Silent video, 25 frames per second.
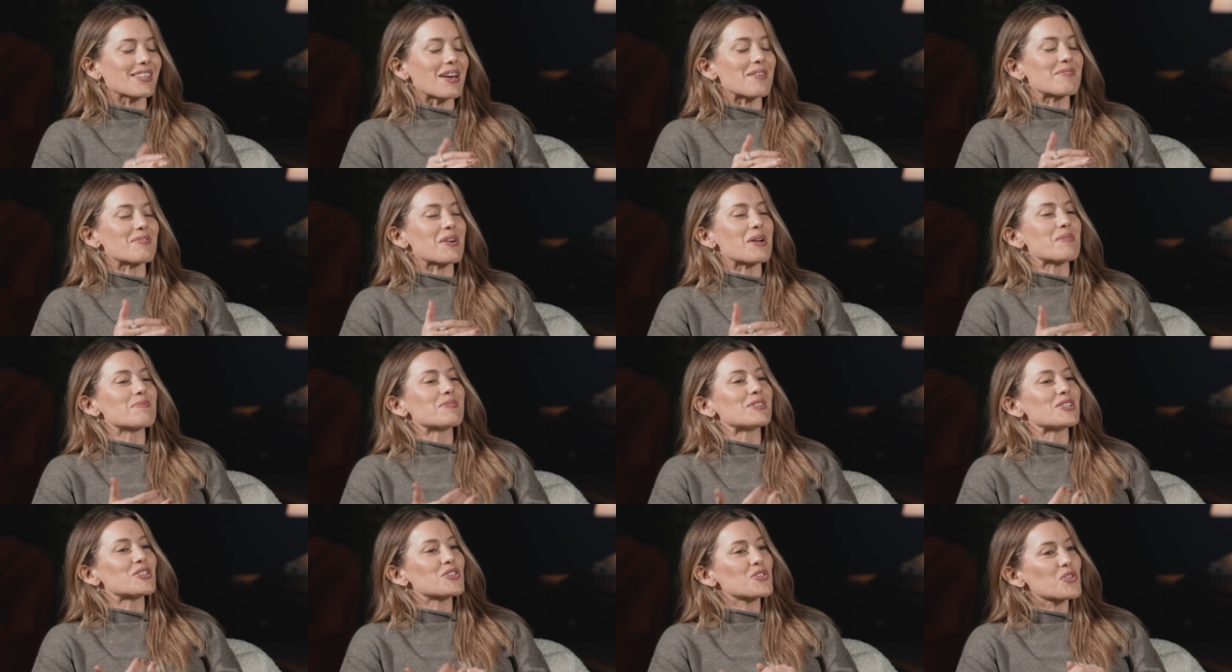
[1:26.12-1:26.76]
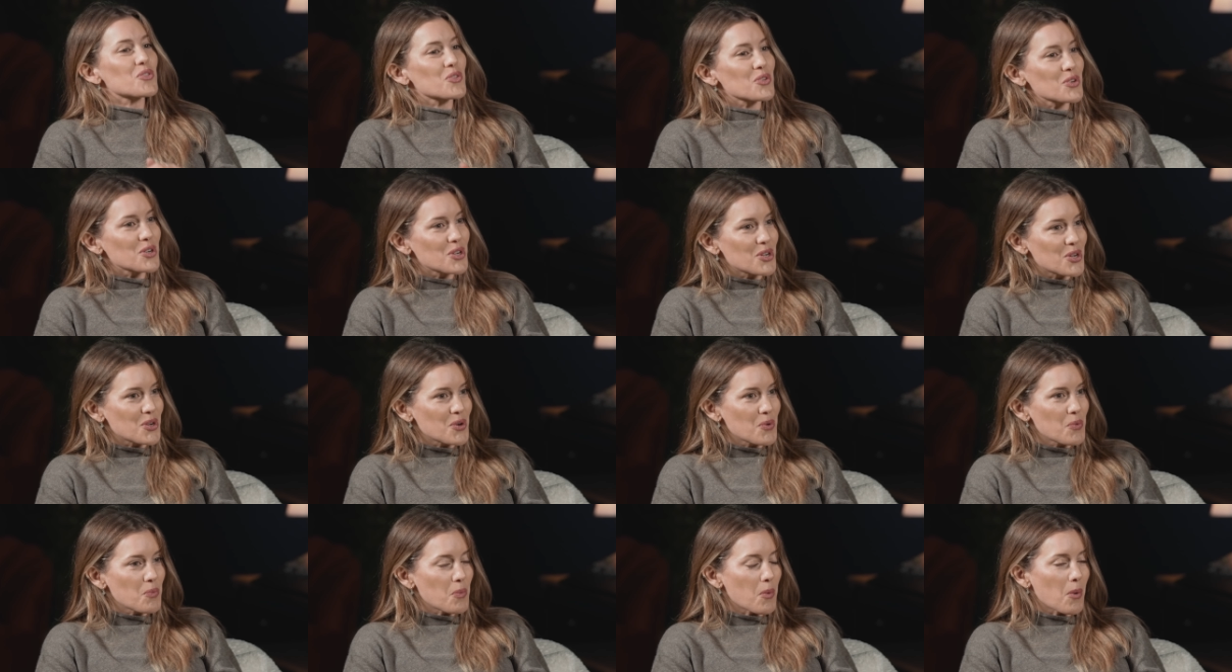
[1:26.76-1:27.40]
that might be
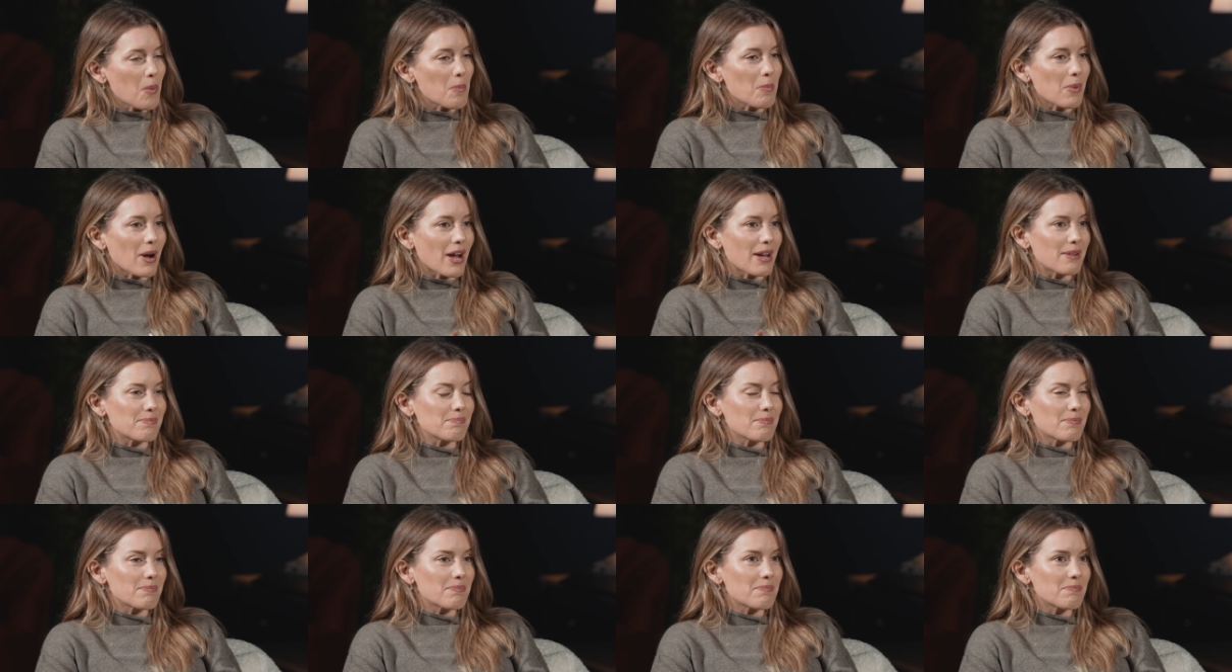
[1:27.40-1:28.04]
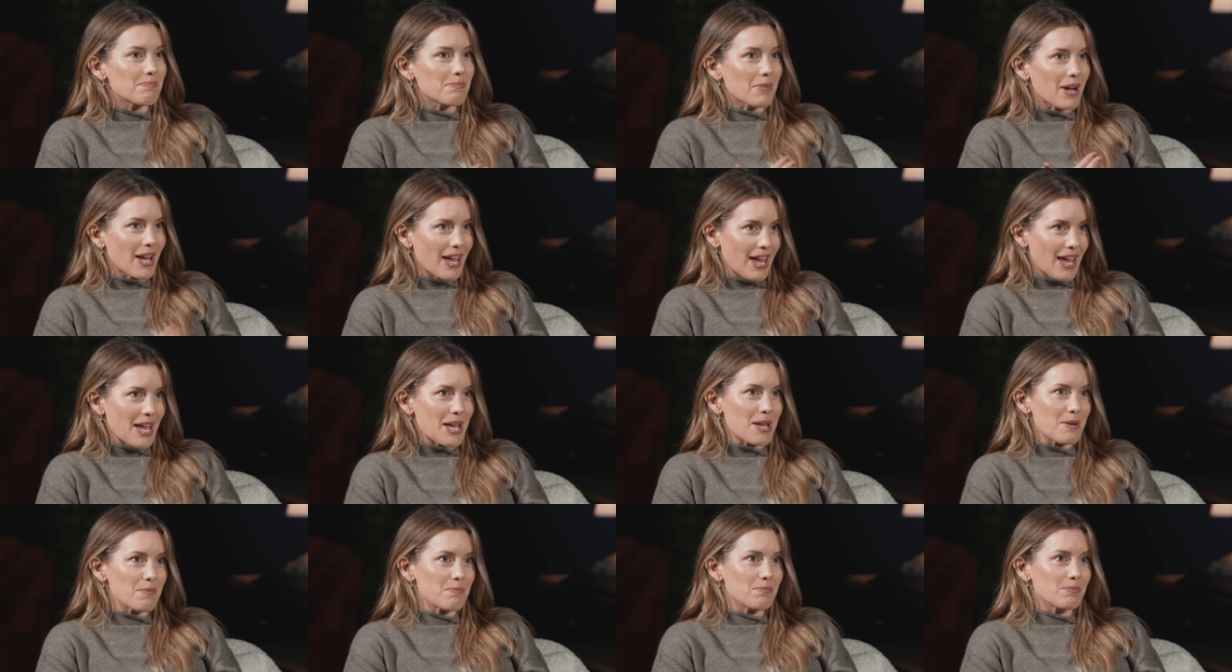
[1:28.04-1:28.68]
true, what my my
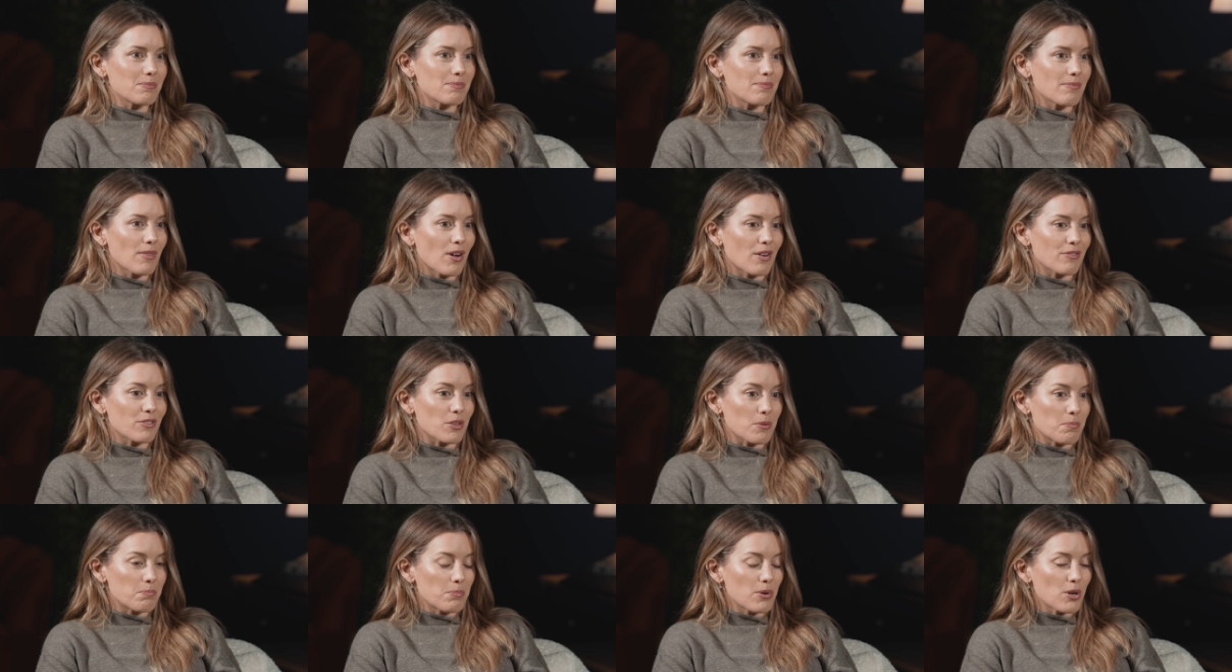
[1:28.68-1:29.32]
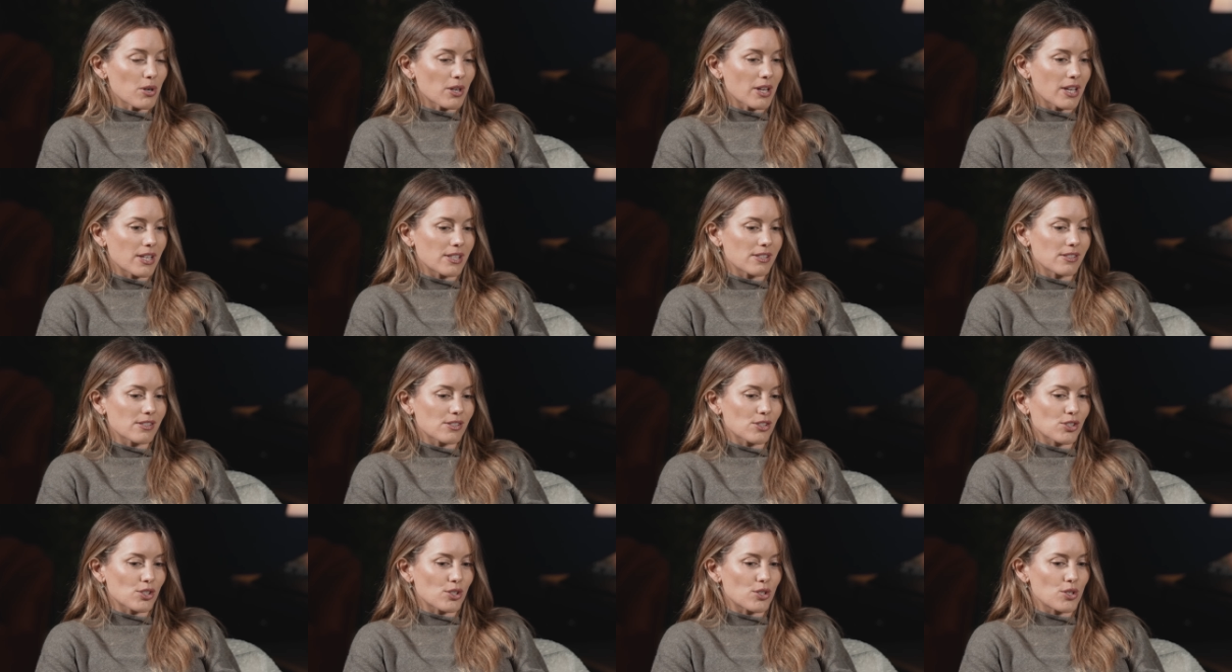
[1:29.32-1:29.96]
aim of the book
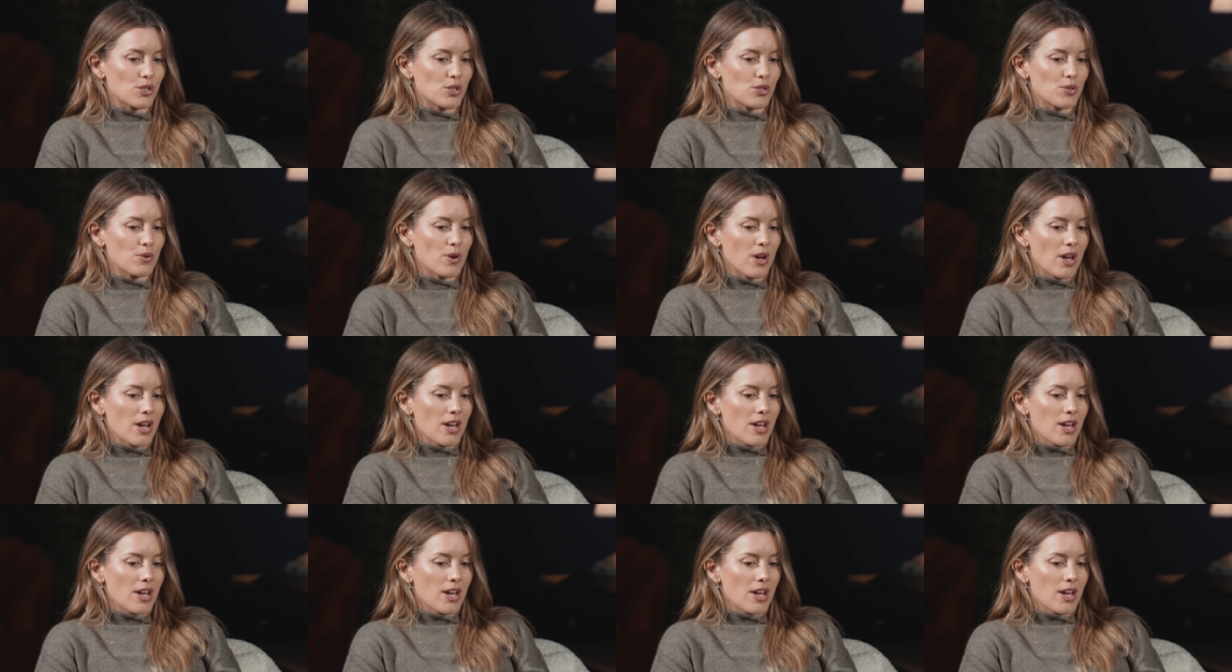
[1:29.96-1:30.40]
is to